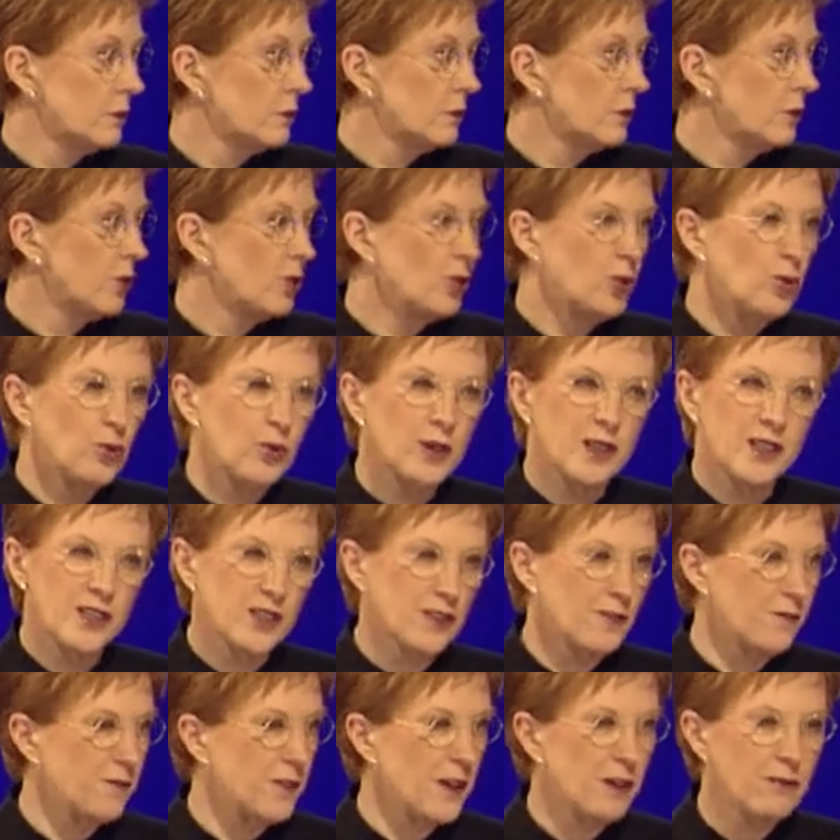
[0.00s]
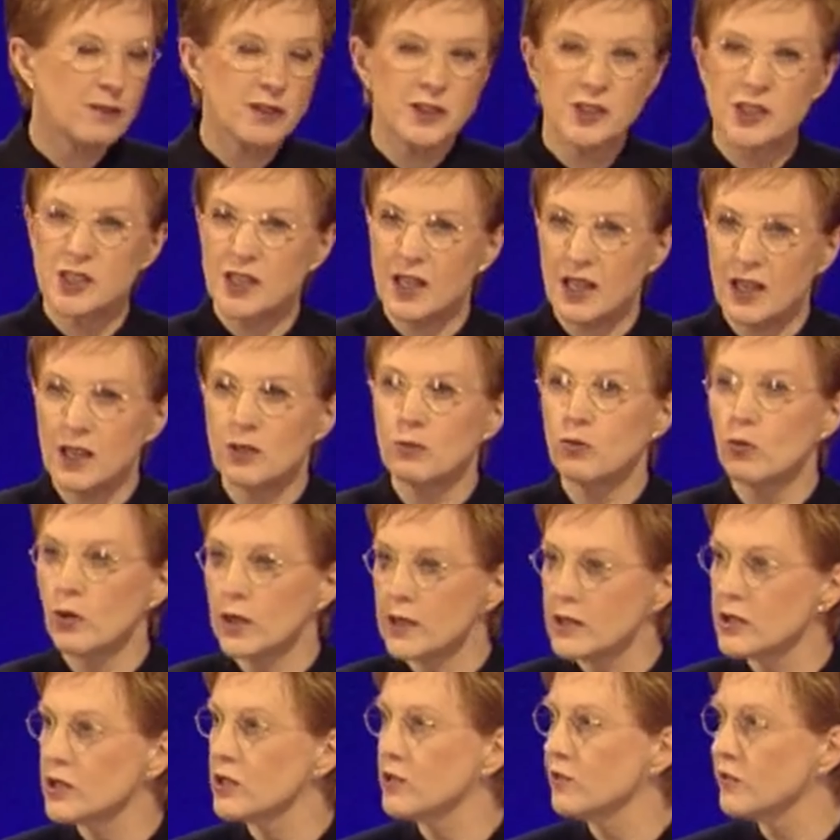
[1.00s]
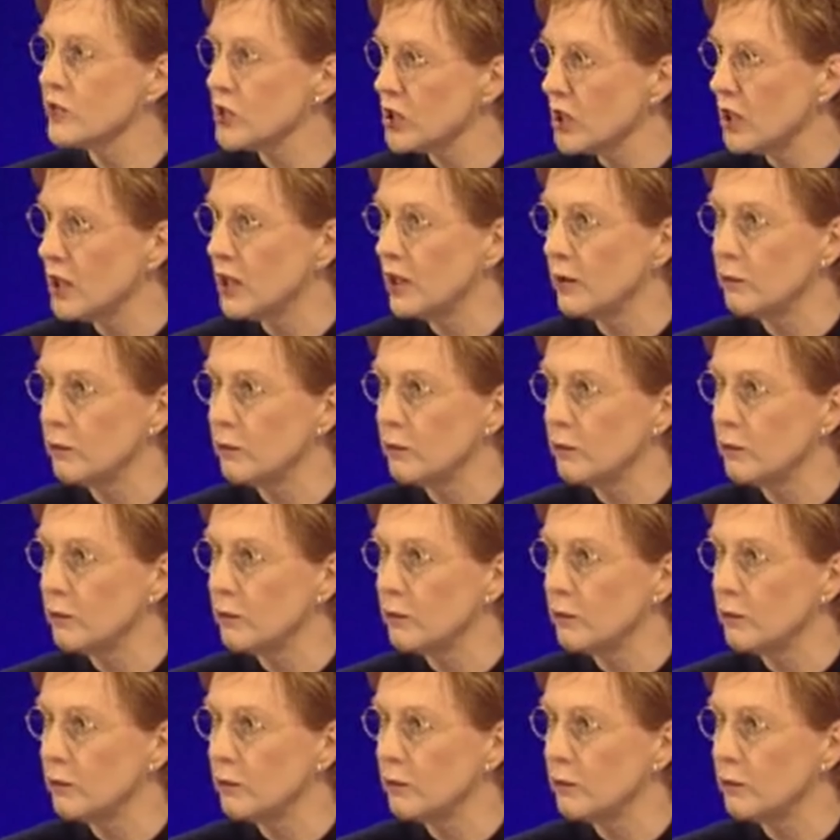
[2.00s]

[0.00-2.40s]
Who is a very sad waste of time?